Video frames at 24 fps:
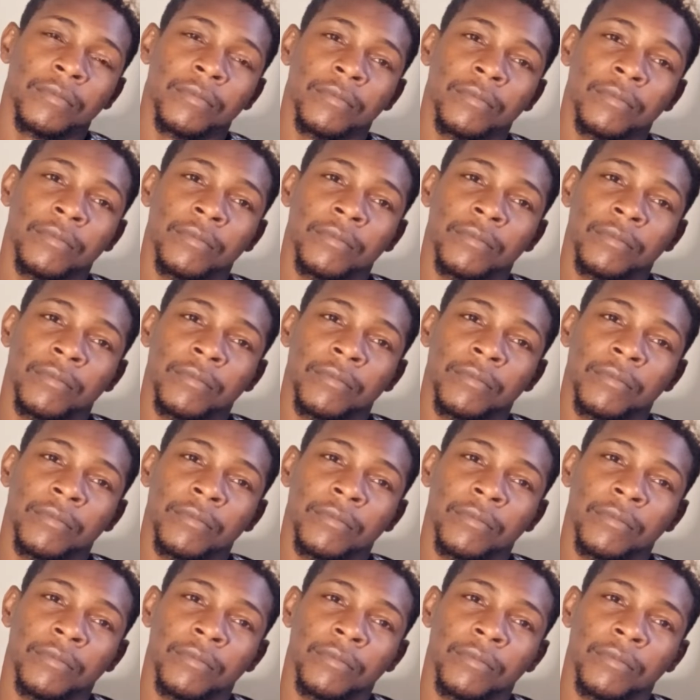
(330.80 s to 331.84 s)

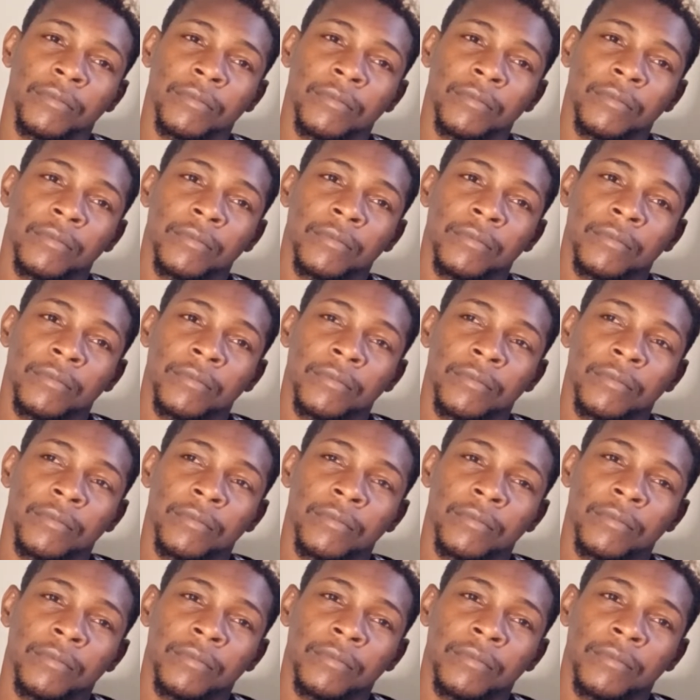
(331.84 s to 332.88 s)

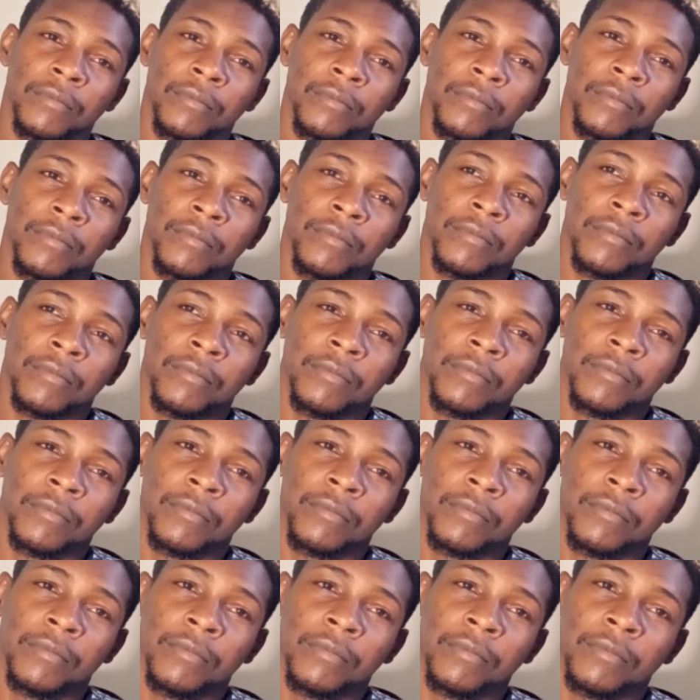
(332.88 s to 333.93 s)

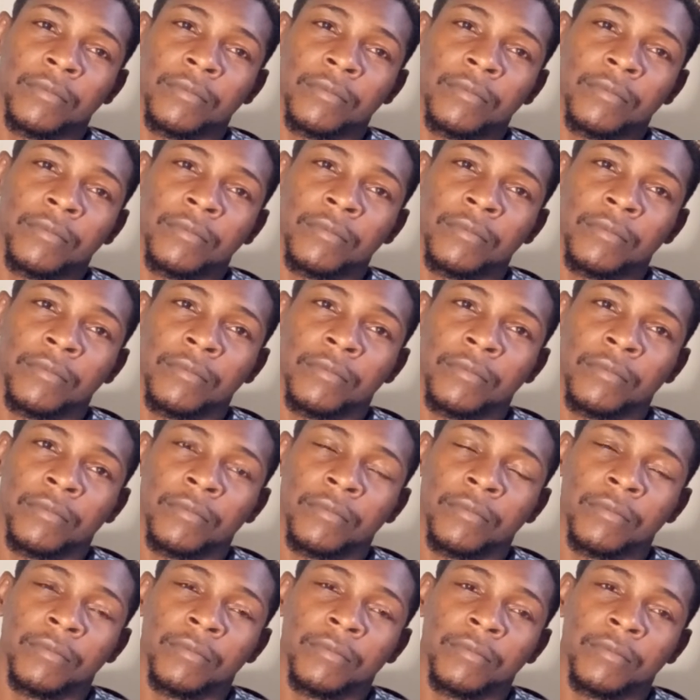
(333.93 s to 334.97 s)

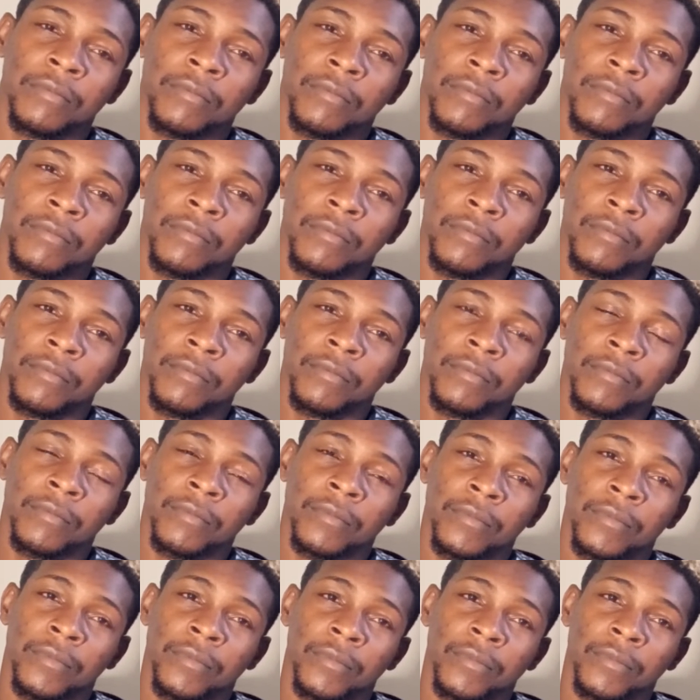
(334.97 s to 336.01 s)

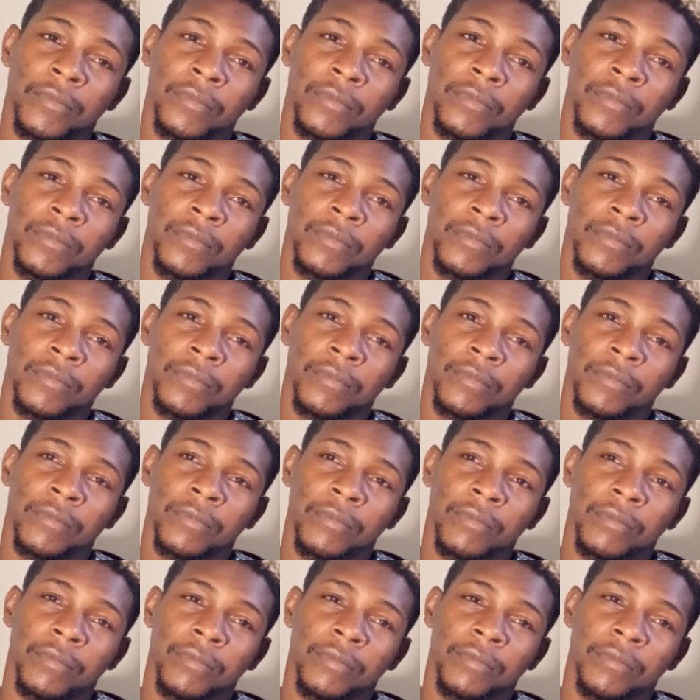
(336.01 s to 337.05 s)

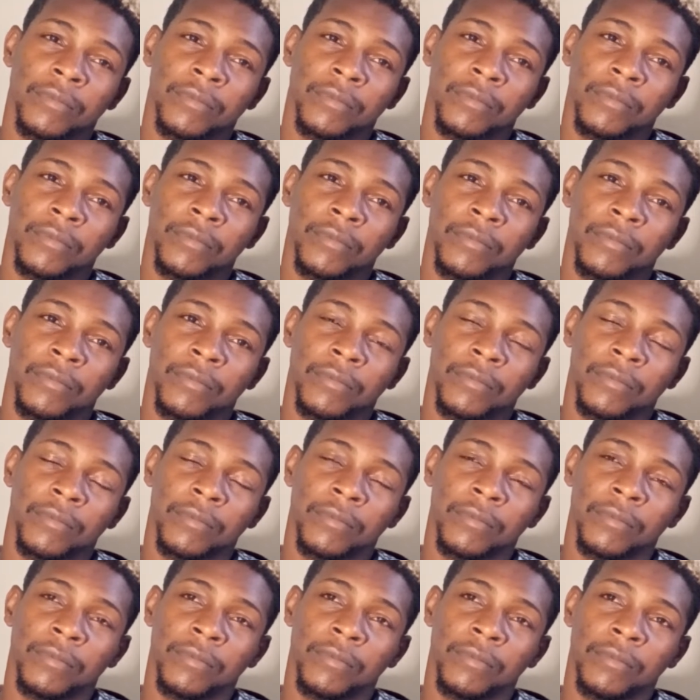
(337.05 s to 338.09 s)

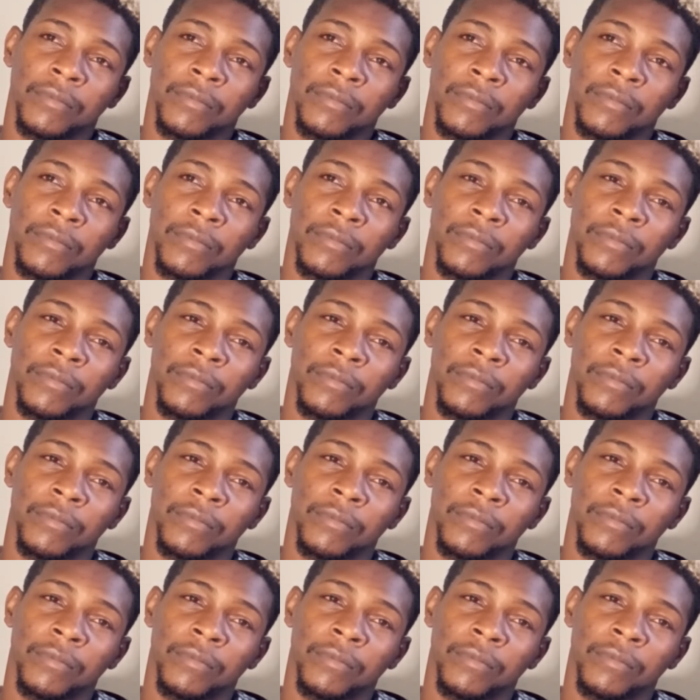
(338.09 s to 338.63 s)
This person isn't speaking.